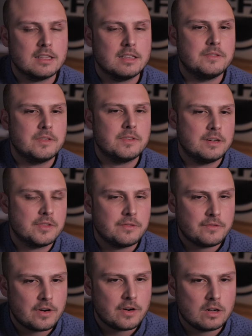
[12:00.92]
of the
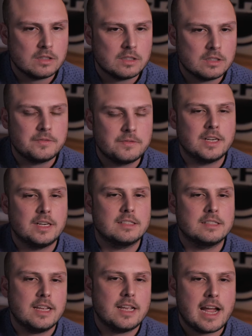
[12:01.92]
fall of
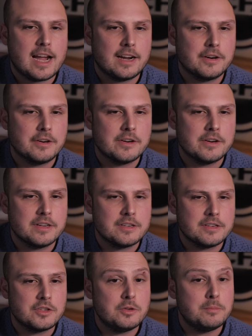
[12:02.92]
Ted Haggard and
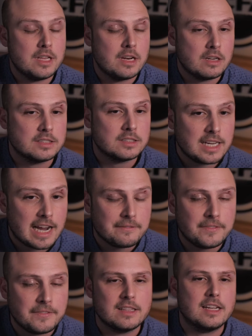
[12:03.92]
just you being on
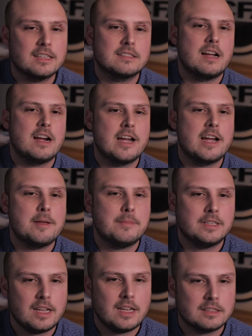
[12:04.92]
staff at that time.
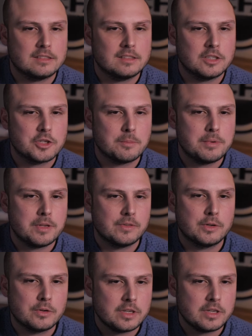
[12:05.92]
And yeah, it's such a
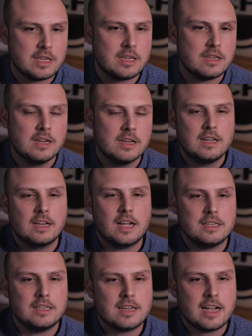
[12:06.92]
pivotal key
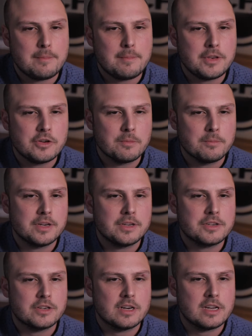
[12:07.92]
kind of time in your
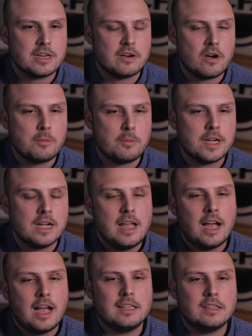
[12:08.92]
ministry and all. But
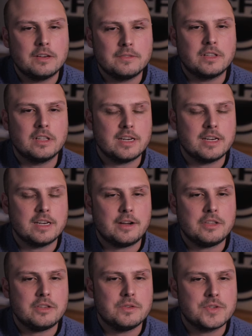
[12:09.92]
I love, Glenn, how
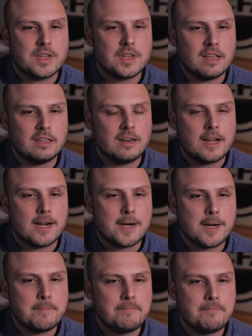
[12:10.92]
you said,
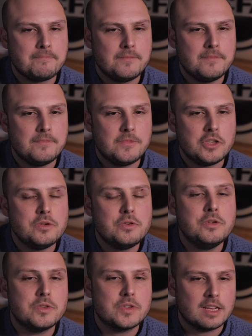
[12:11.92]
you
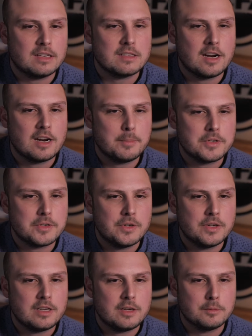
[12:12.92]
use that as an
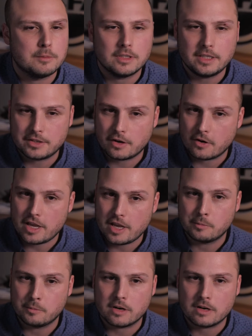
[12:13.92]
opportunity to really turn
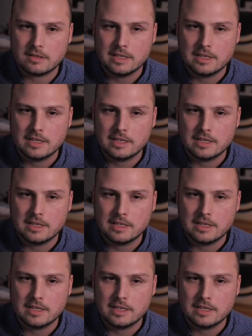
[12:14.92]
inward